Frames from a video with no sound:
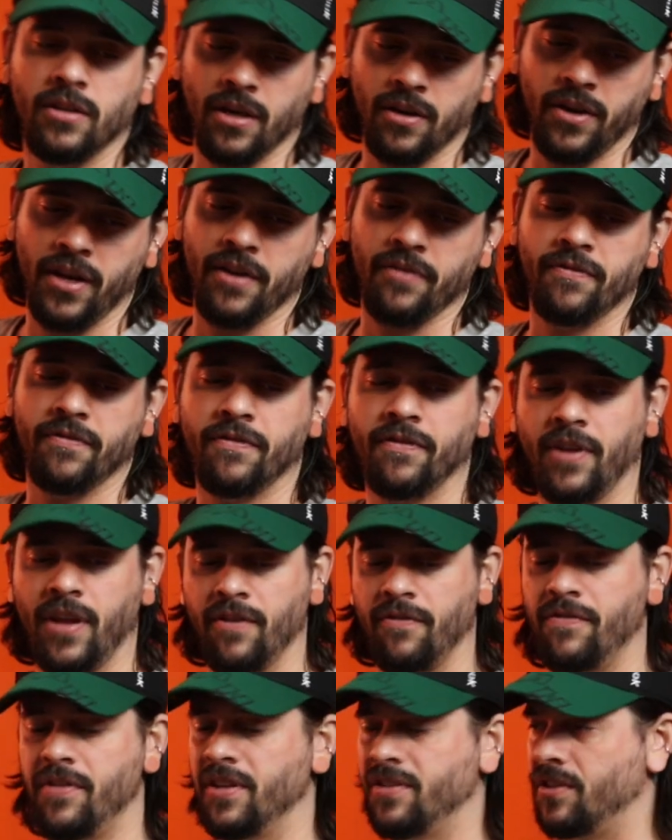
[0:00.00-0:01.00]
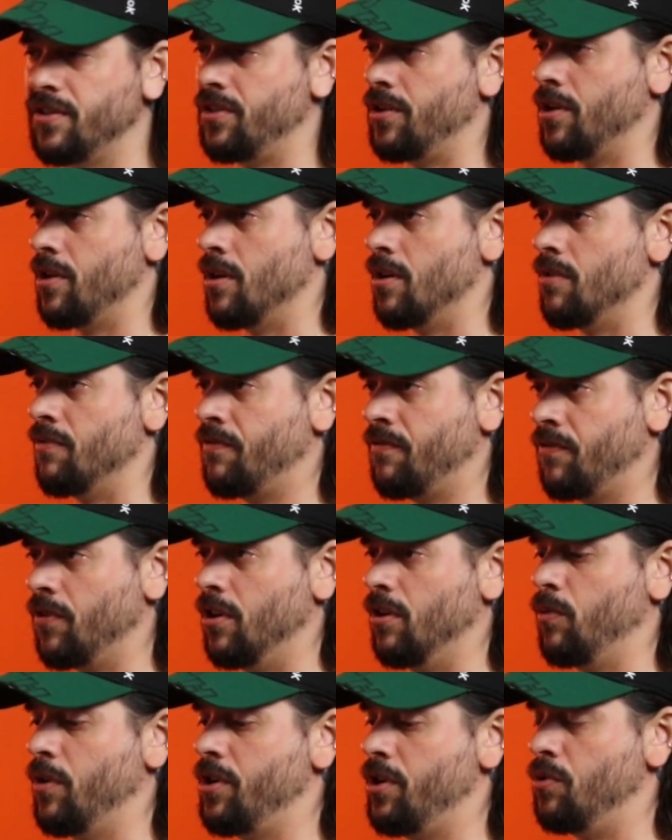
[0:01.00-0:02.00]
you know, if if this is your
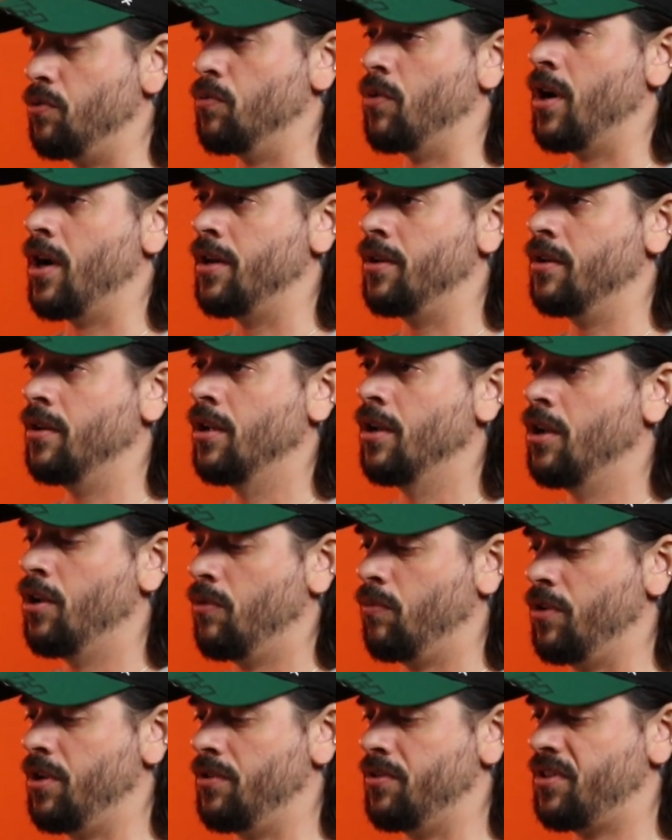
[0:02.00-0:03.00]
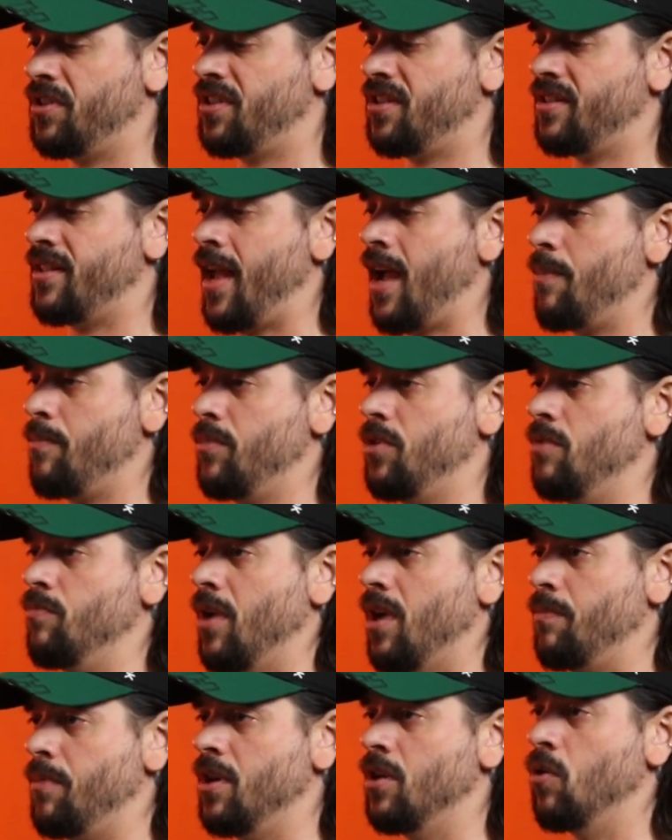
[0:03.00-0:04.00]
foot when you run, mm. when you step, you
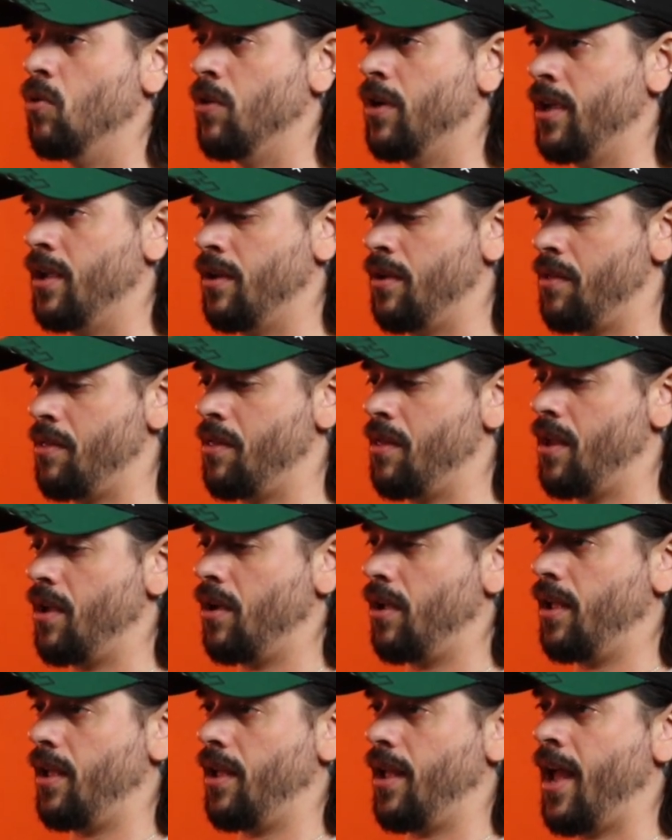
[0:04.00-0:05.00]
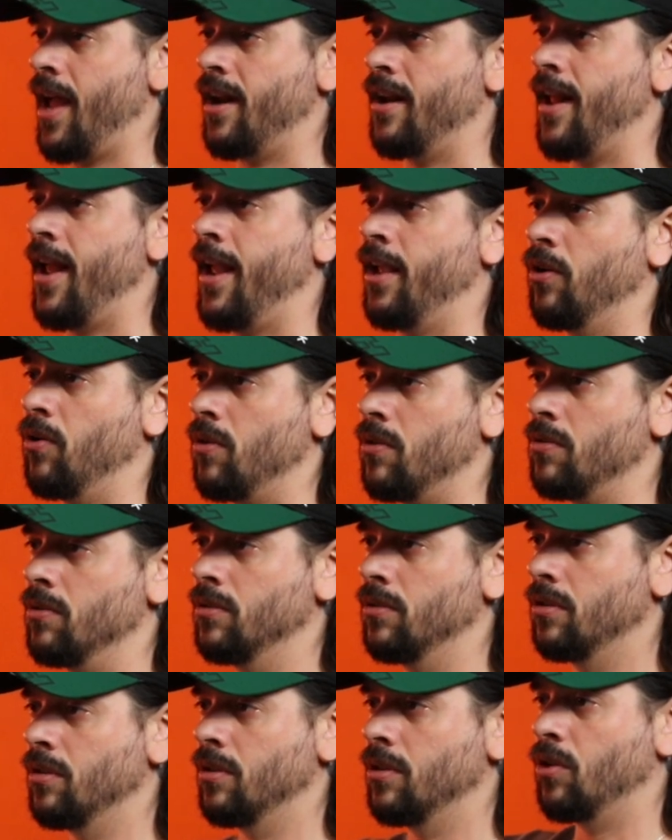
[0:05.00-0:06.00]
might be going at an angle.
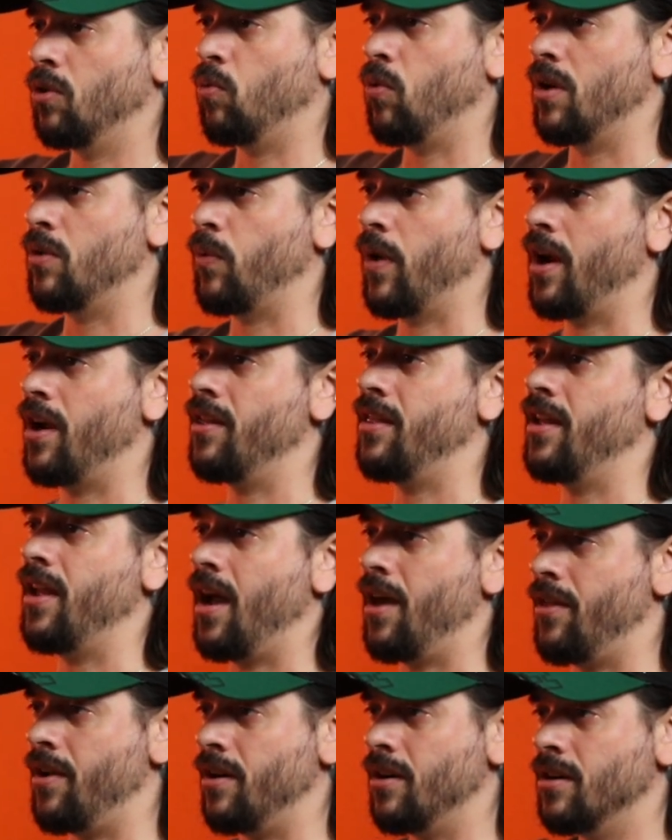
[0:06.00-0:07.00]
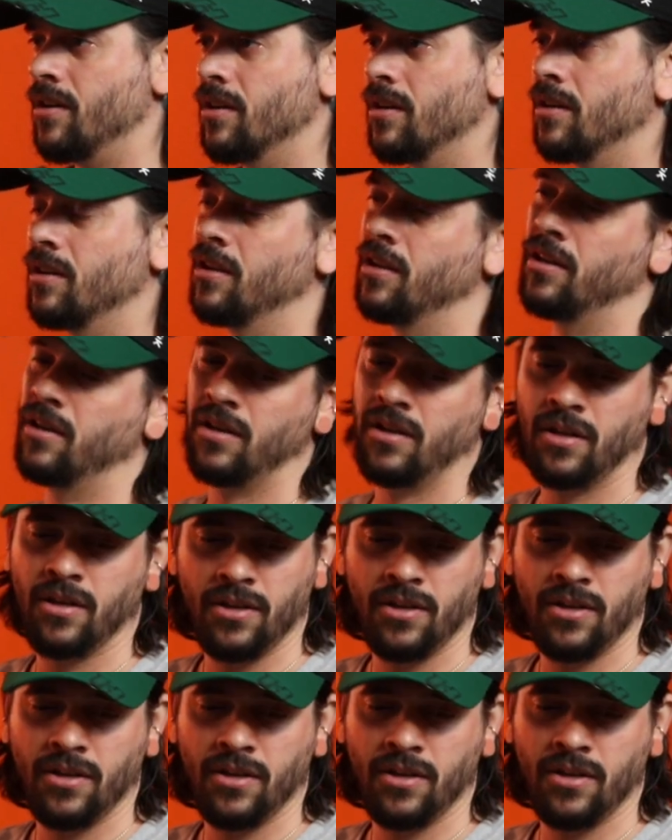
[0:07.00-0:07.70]
Okay. One way or the other. Gotcha.